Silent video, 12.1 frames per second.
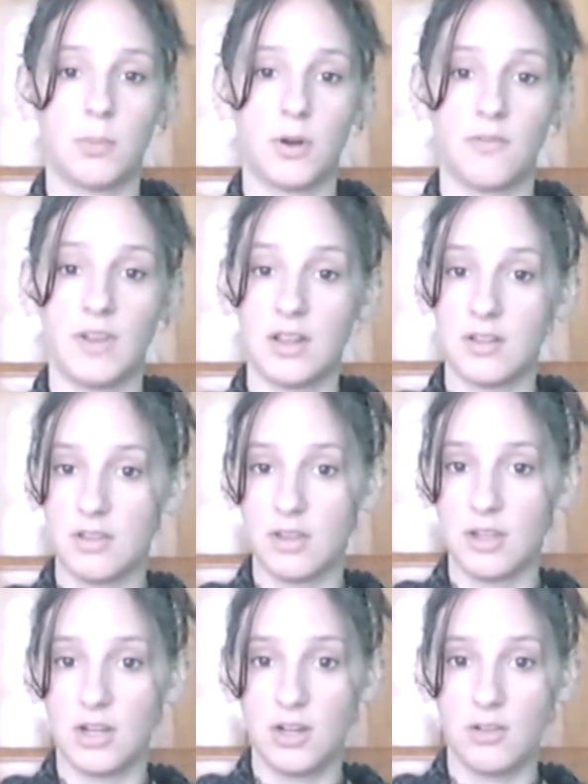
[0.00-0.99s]
prevent
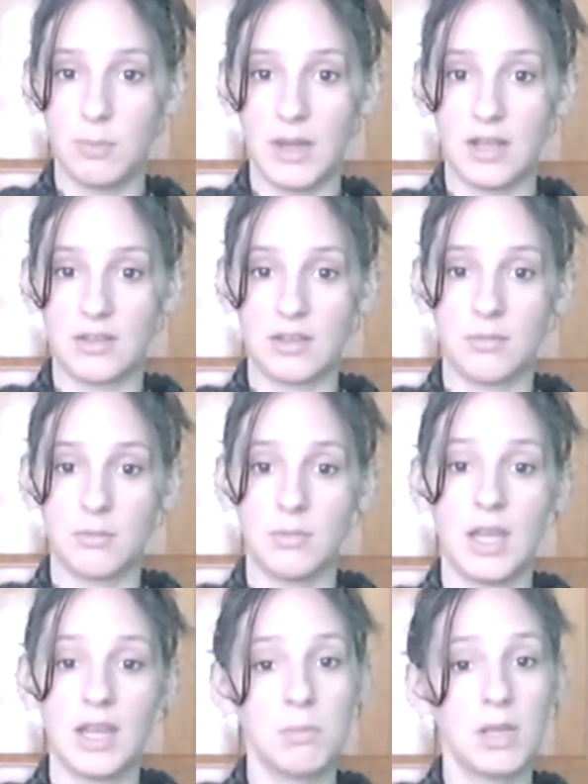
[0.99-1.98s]
ciliary spasm
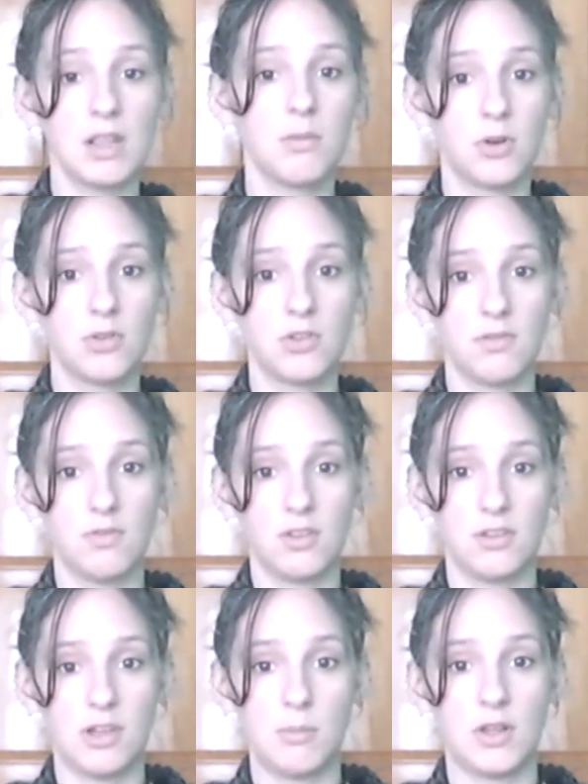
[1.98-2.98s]
and make the most of the
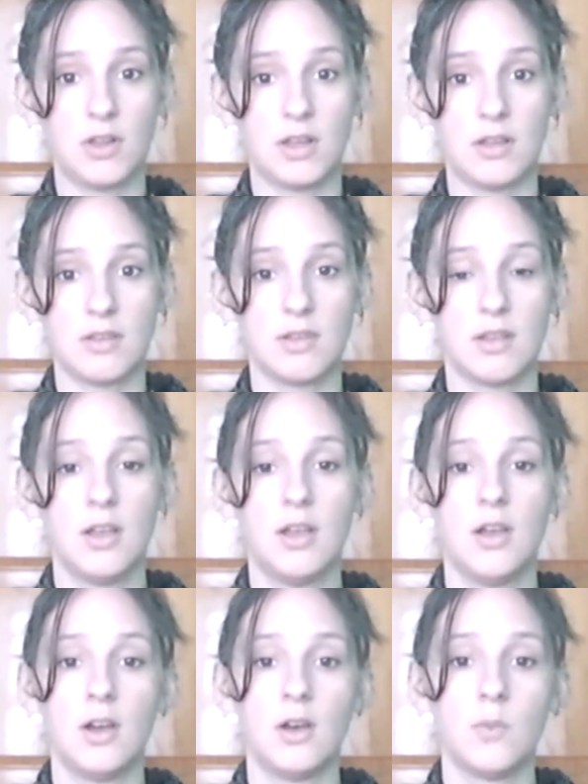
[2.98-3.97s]
stimulus
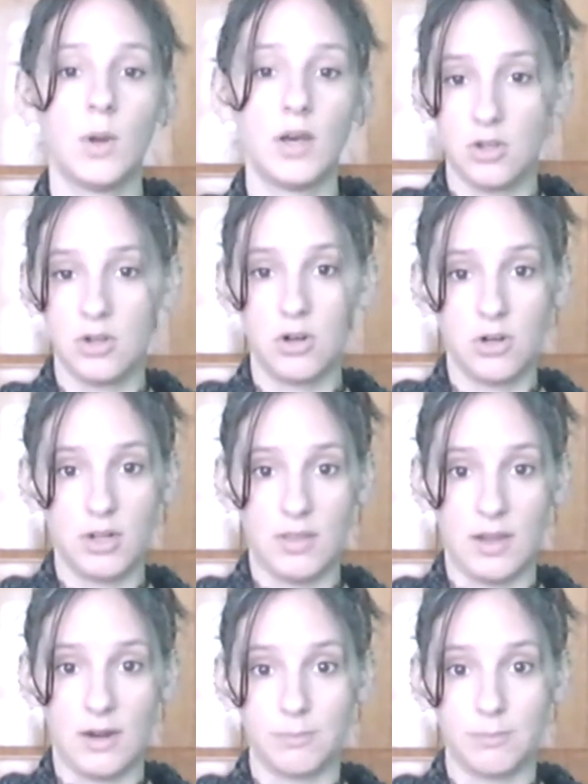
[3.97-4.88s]
while you're already there.